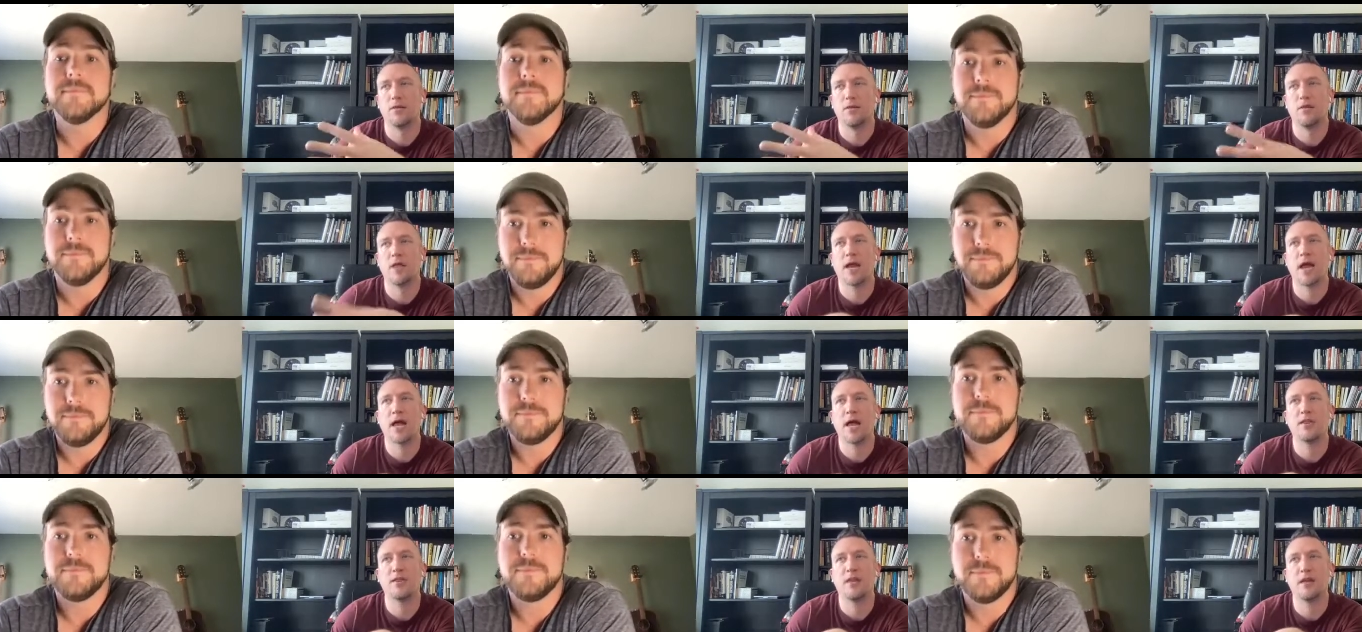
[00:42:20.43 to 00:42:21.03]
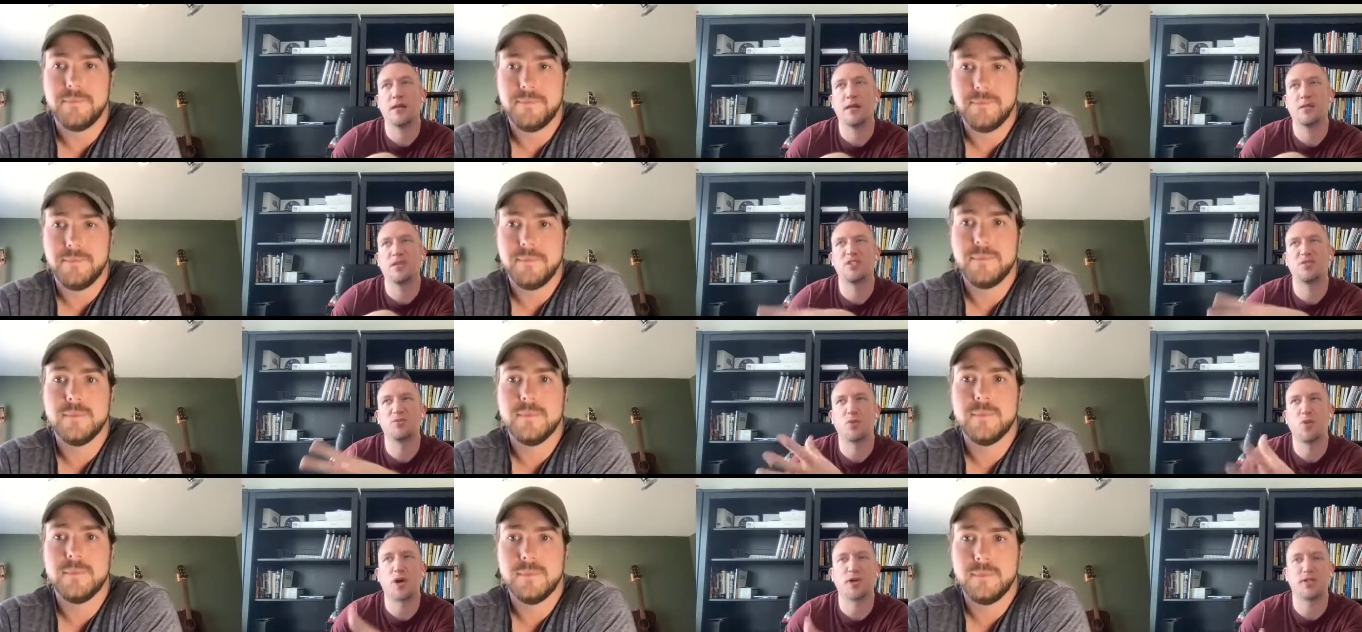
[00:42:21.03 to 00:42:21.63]
Speaker 1: then I think
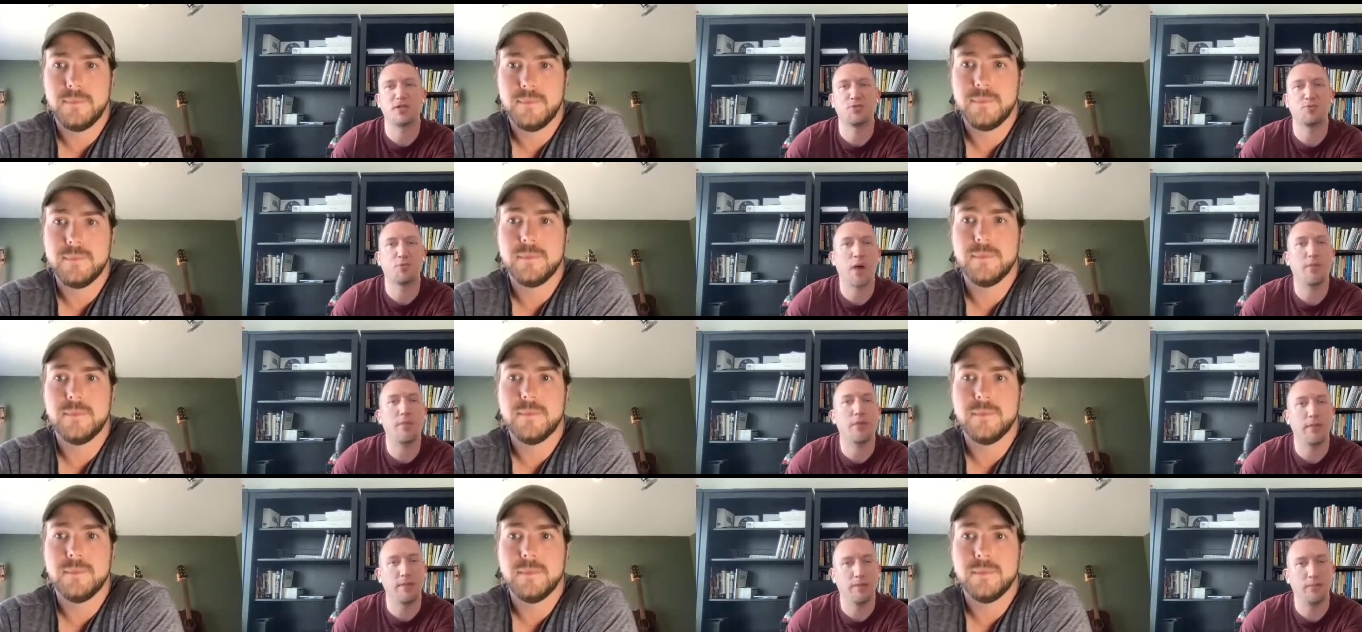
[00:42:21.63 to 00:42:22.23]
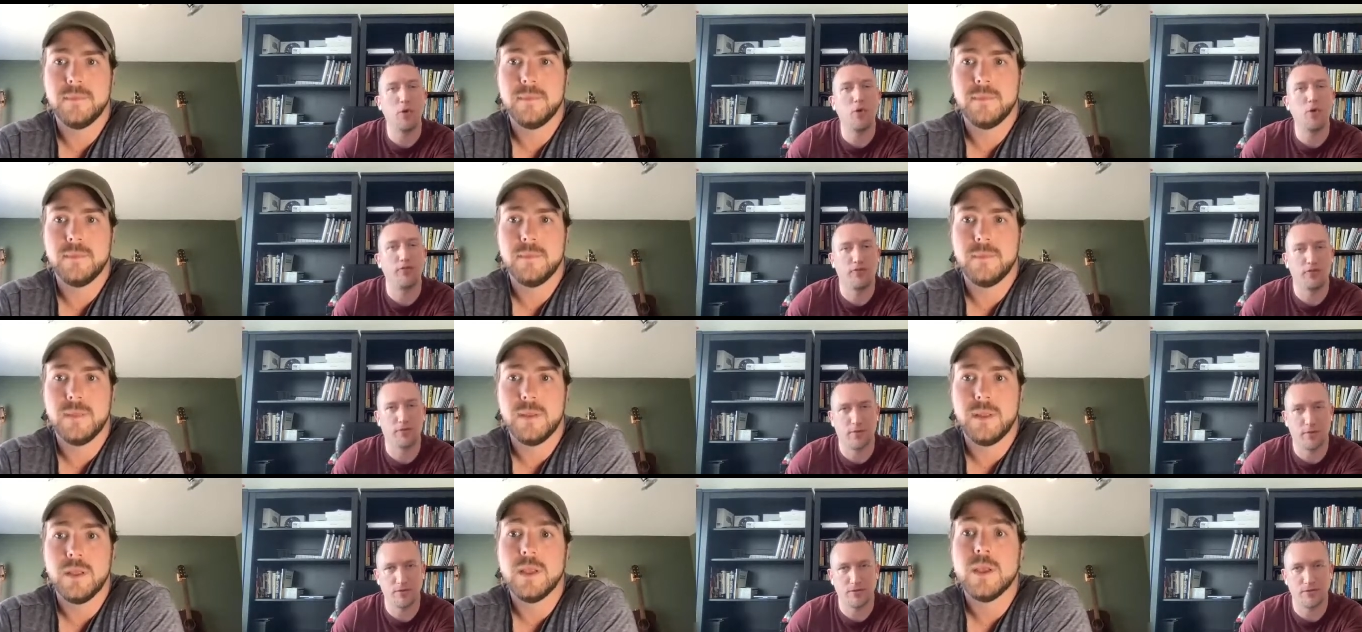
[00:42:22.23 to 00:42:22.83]
this question is probably moot
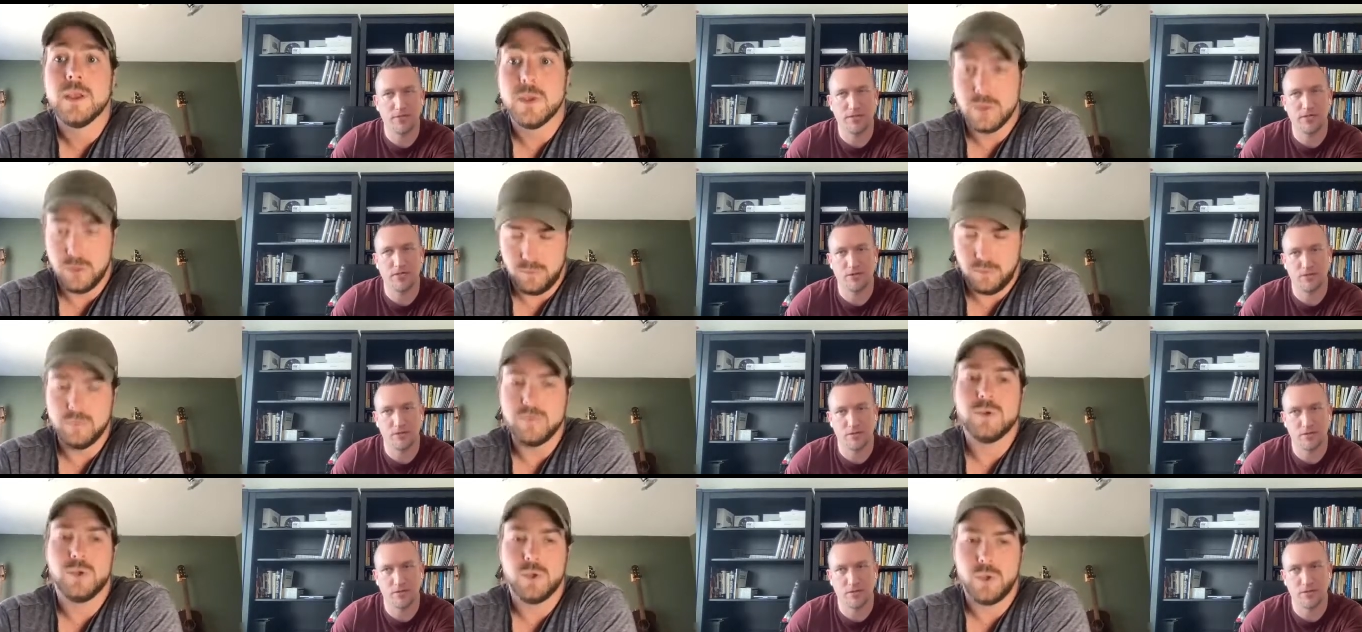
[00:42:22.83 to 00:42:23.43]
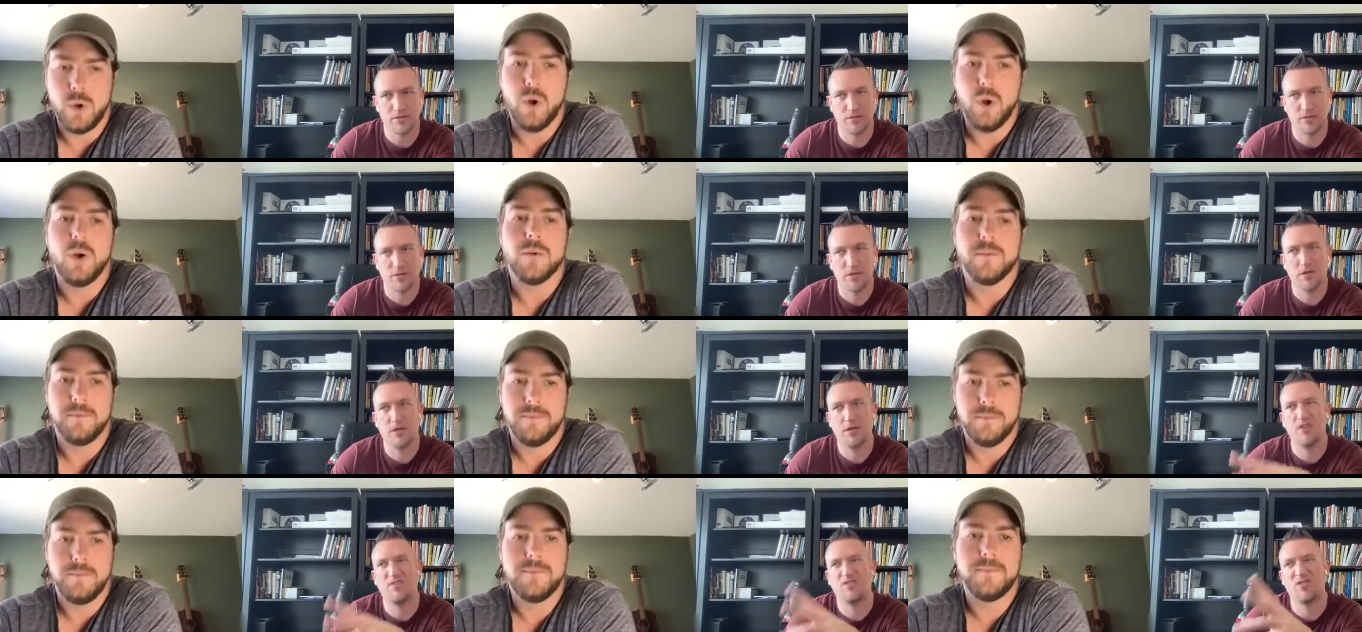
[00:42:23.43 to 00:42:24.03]
for most teachers. Sure.
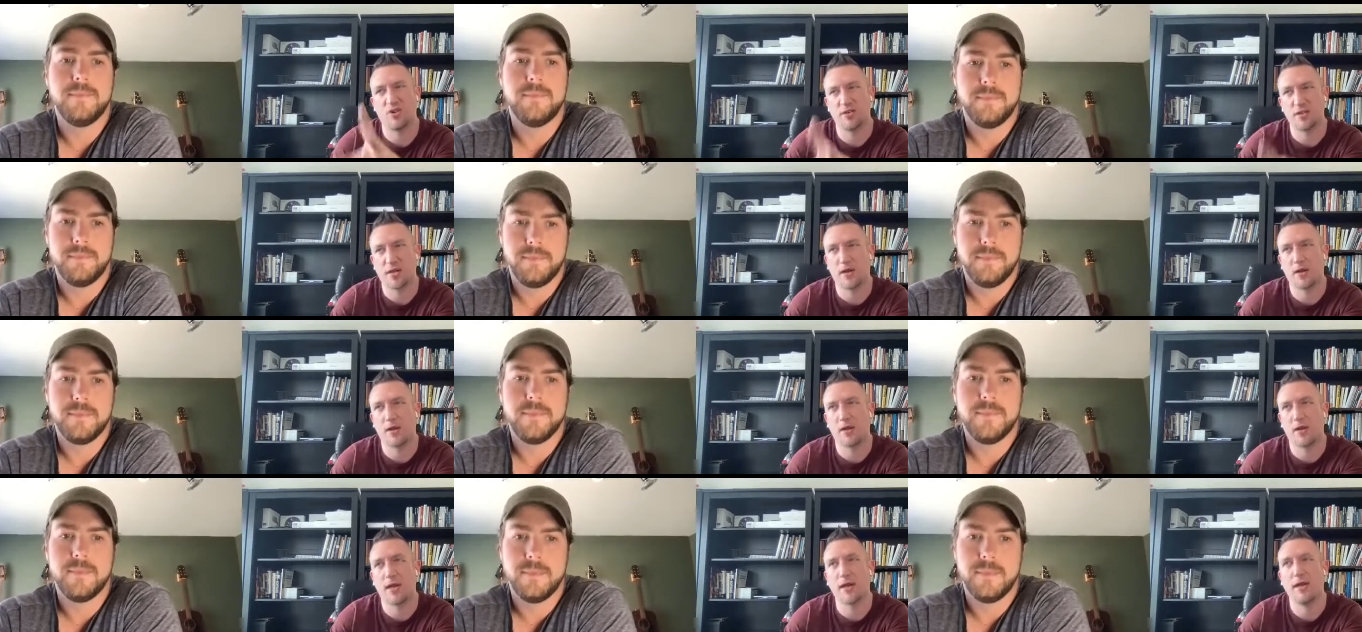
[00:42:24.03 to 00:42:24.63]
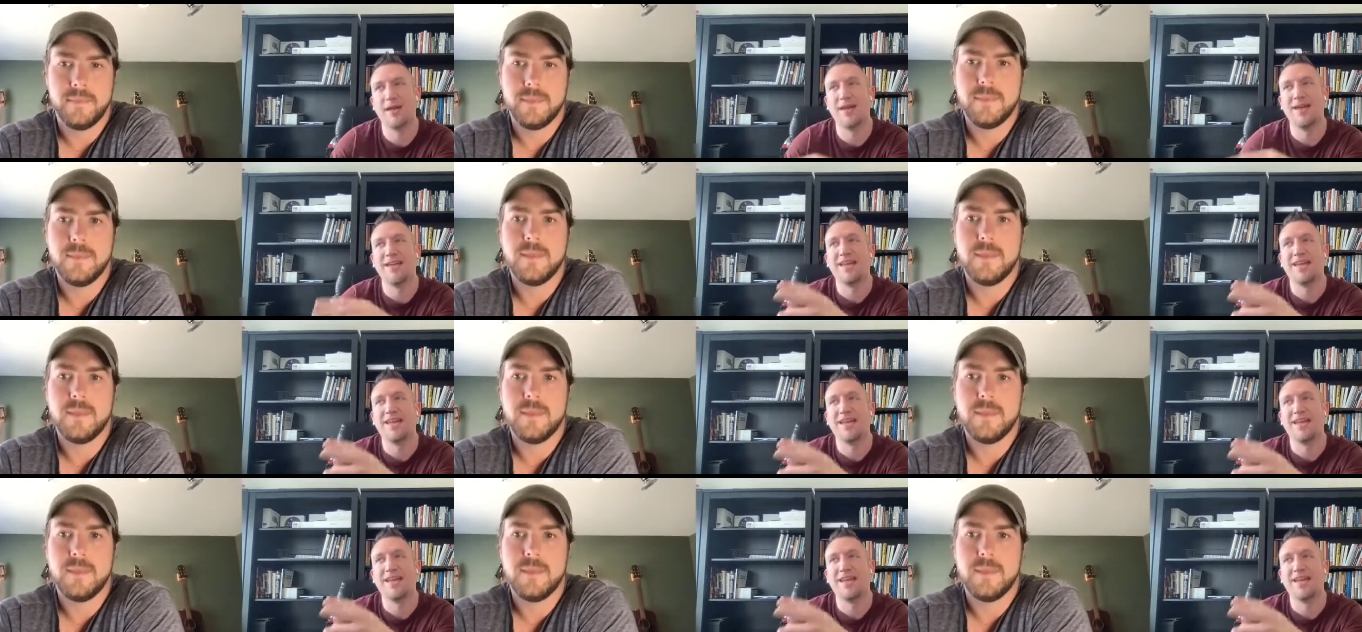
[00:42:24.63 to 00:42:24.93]
They're entirely online.